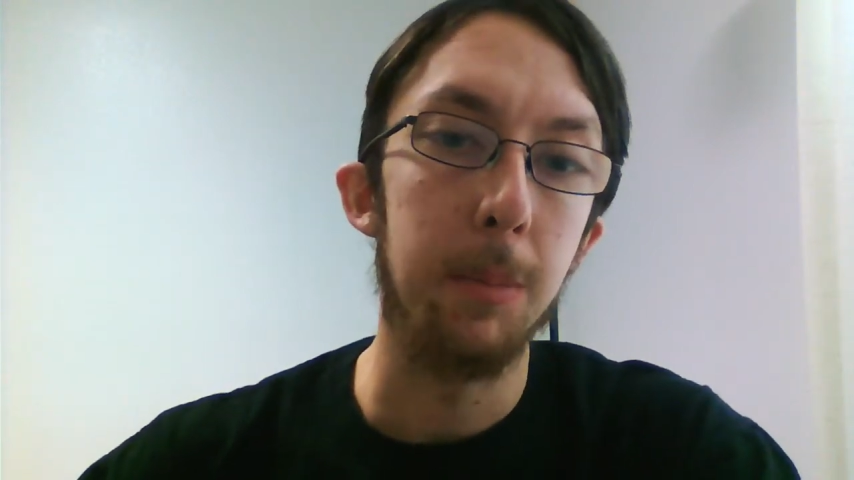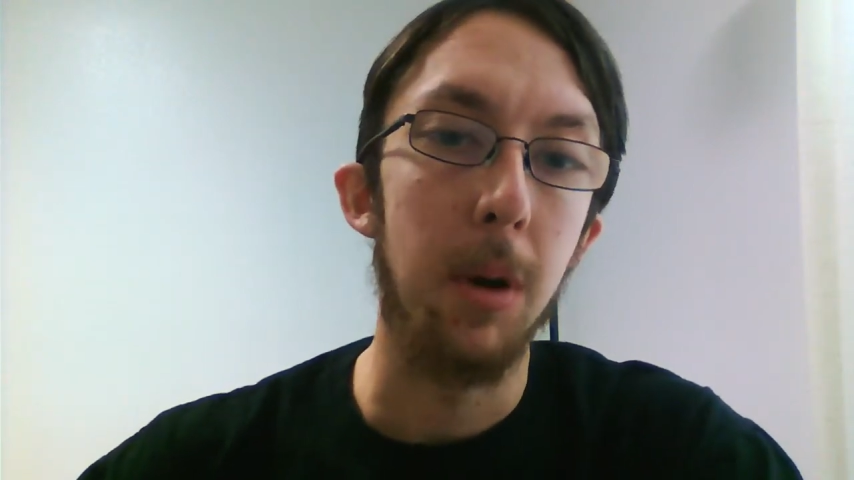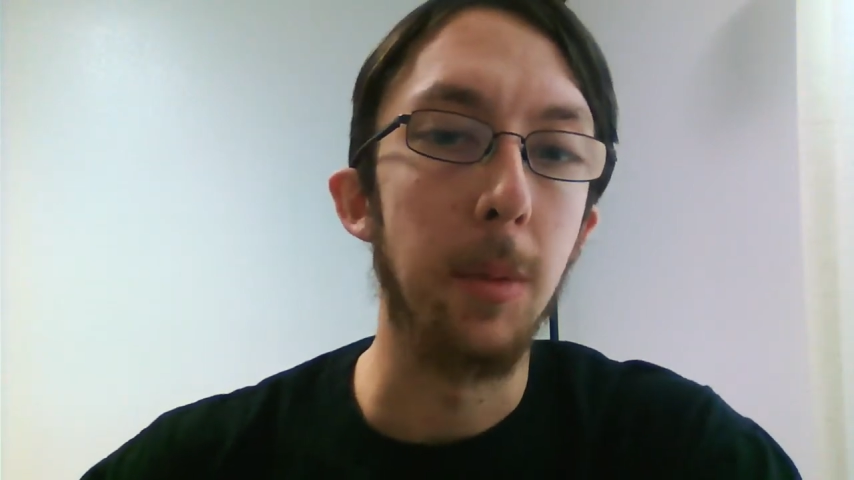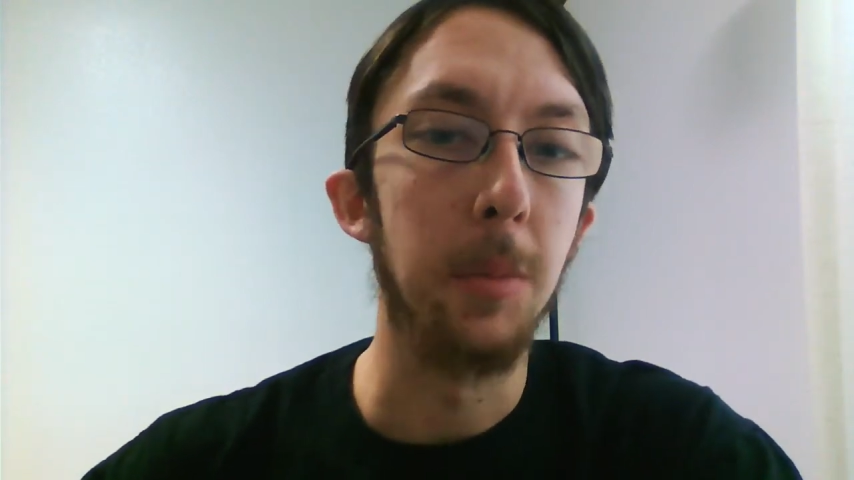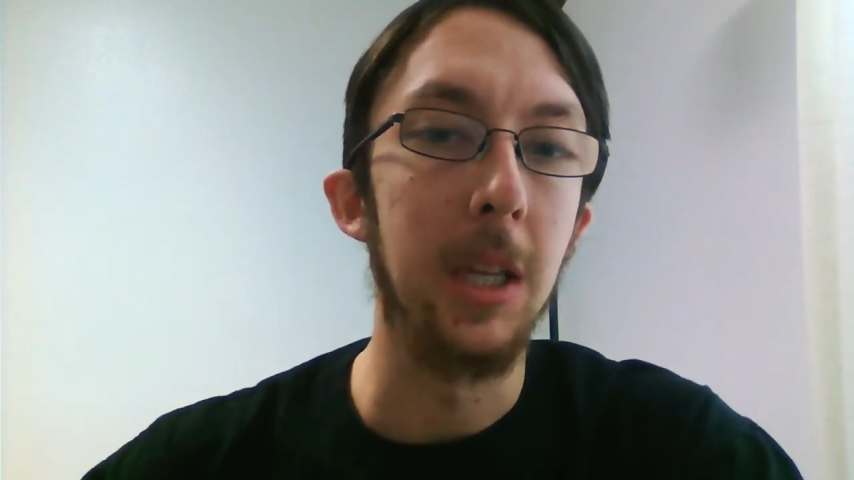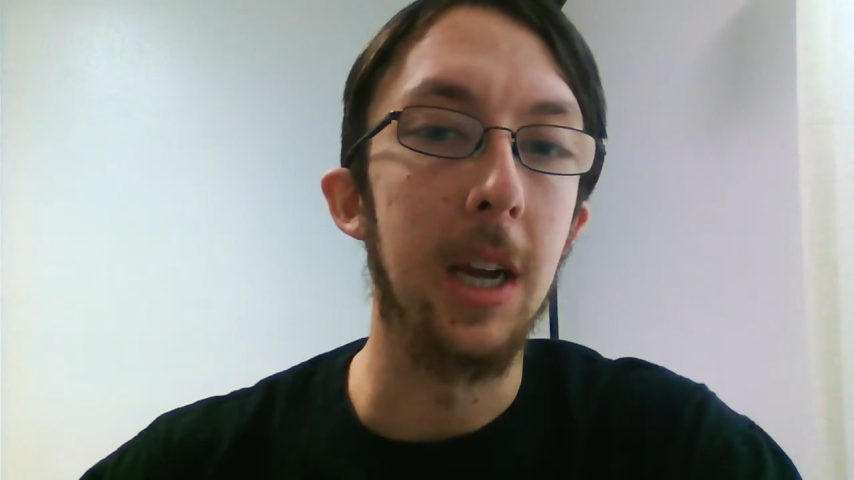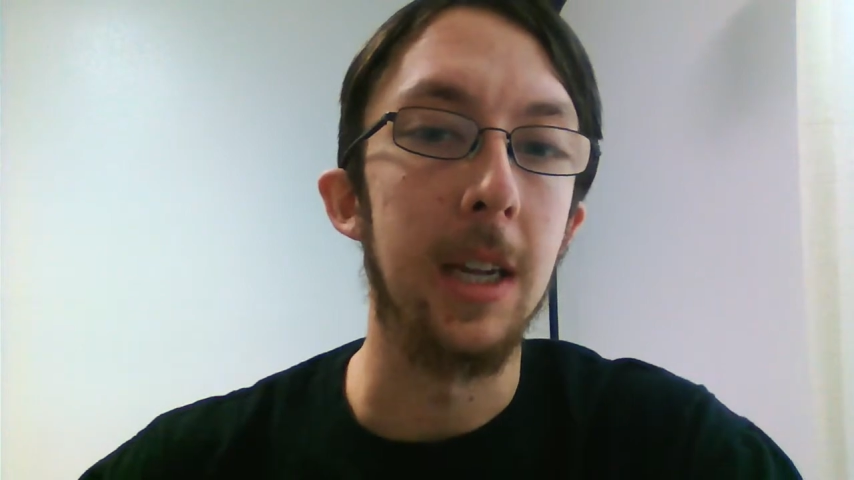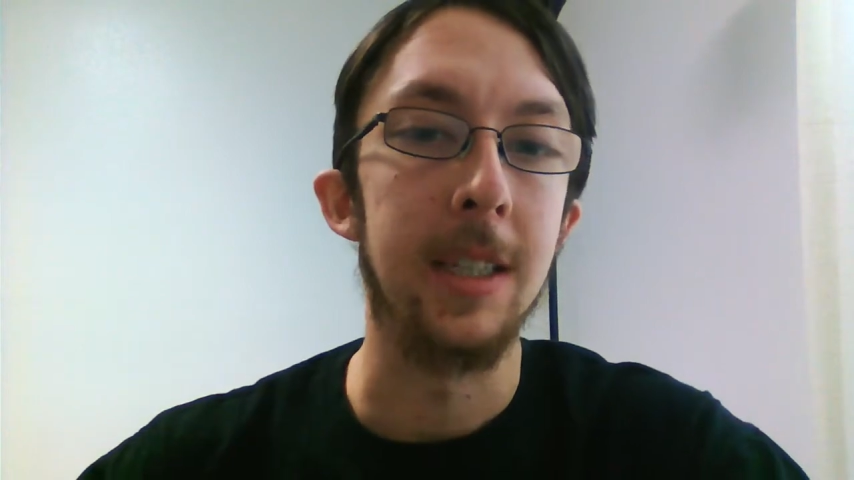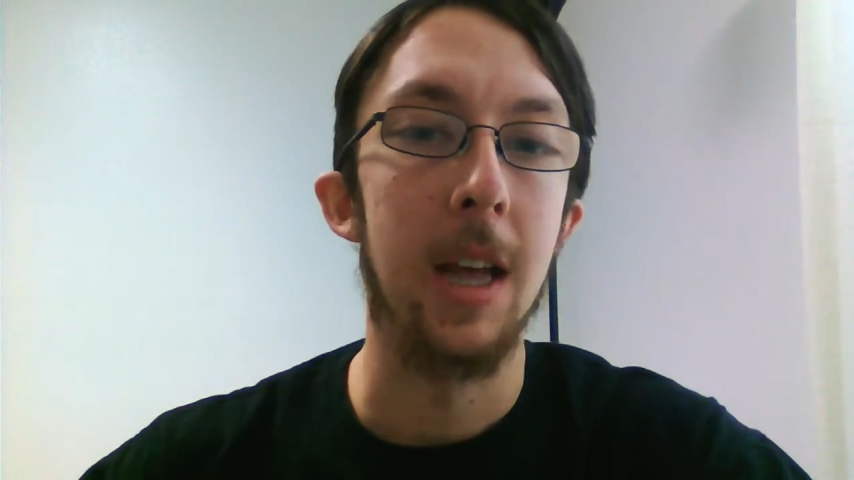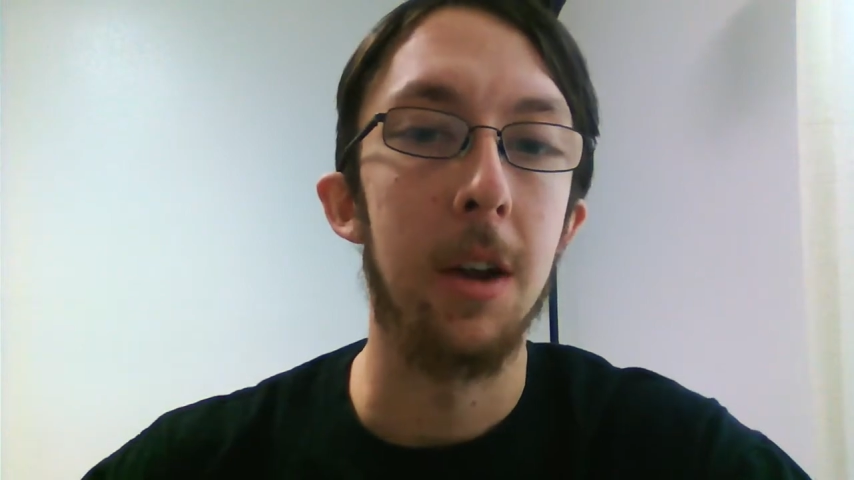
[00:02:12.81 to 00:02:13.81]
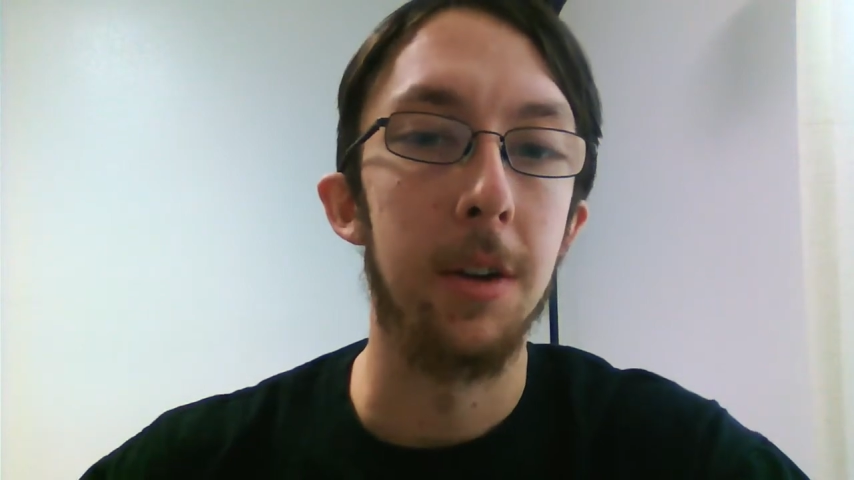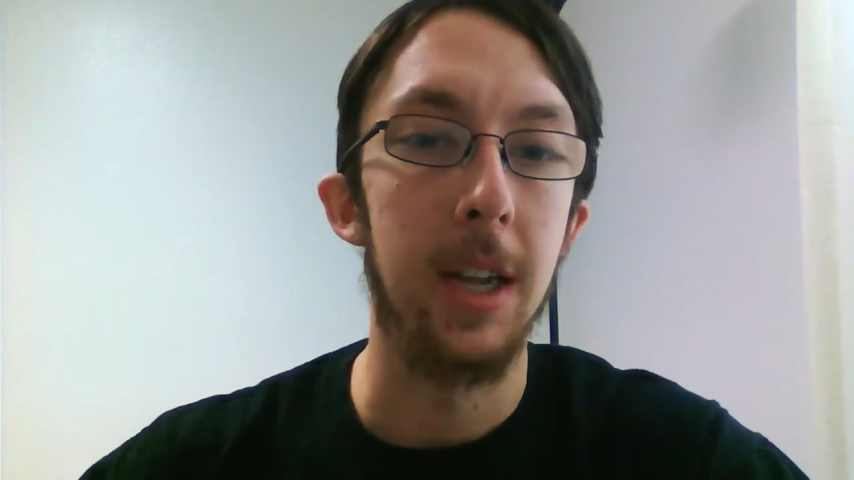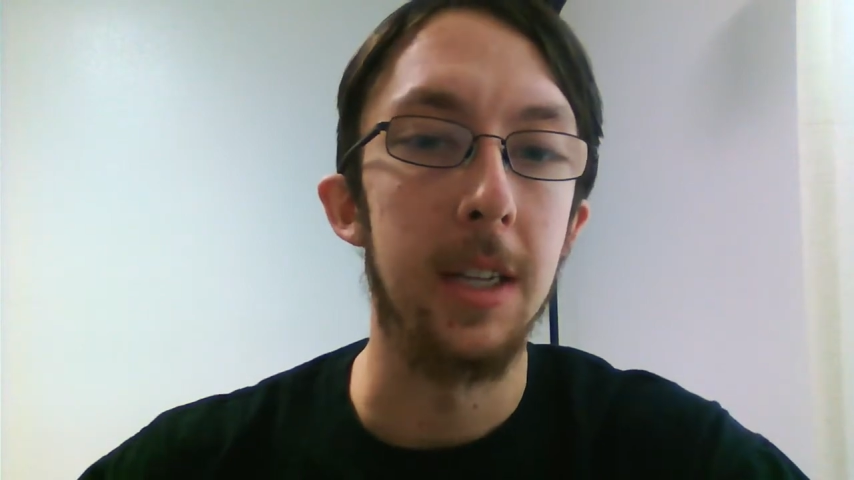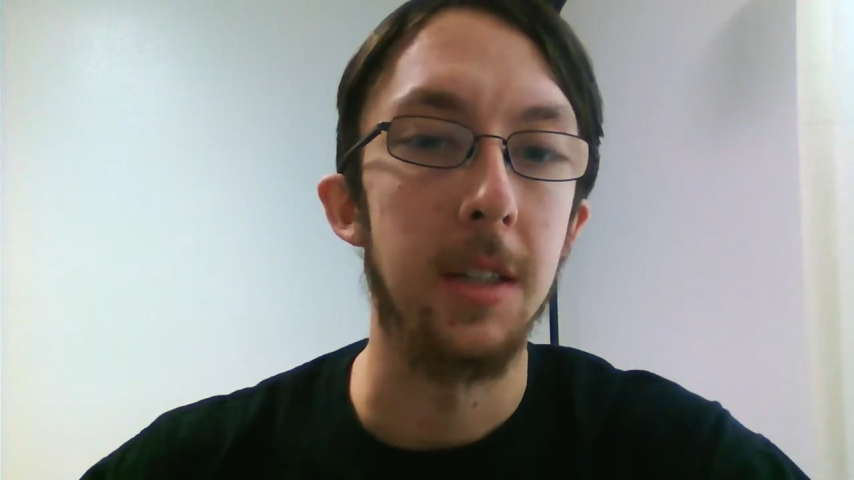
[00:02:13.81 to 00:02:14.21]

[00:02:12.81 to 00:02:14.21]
probably on Saturdays,